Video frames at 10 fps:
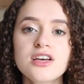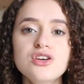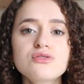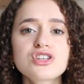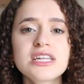
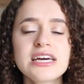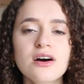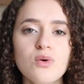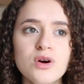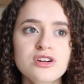Usually
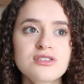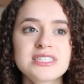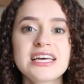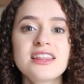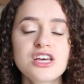orders
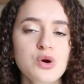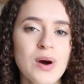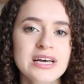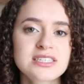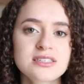in the
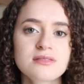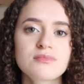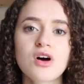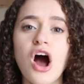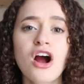US
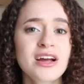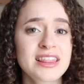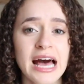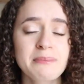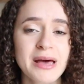aren't
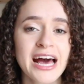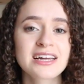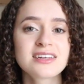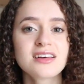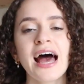that
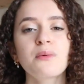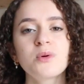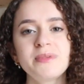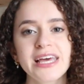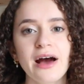bad. That
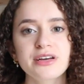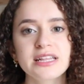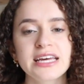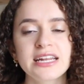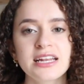will be
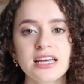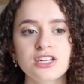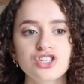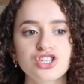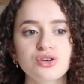calculated
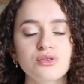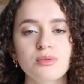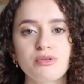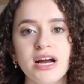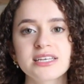into the
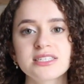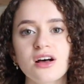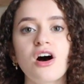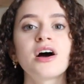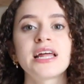price
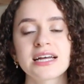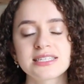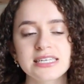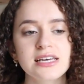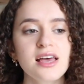on
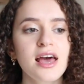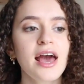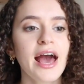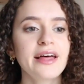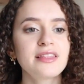Etsy.
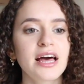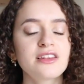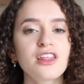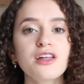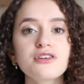And
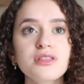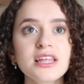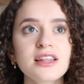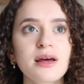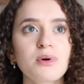then the other
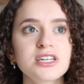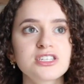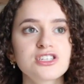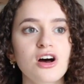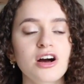thing that I wanted
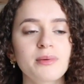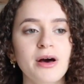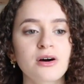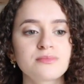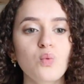to talk
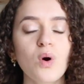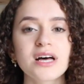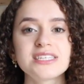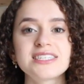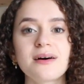about
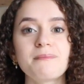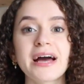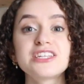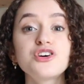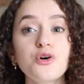was
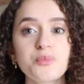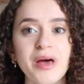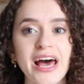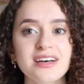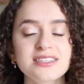my tote
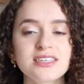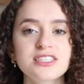bags.